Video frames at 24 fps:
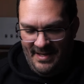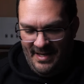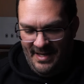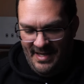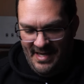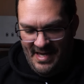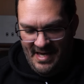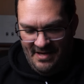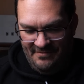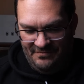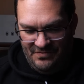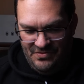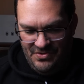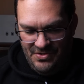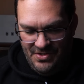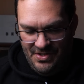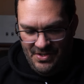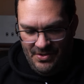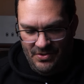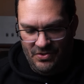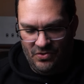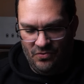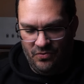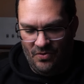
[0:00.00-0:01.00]
I have
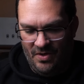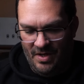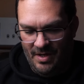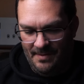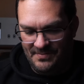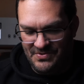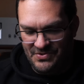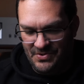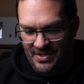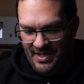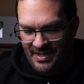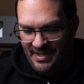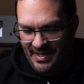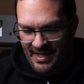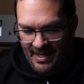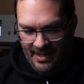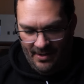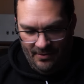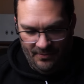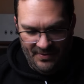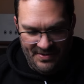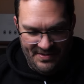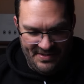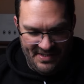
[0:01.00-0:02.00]
no qualms right
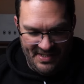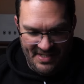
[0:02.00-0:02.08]
now with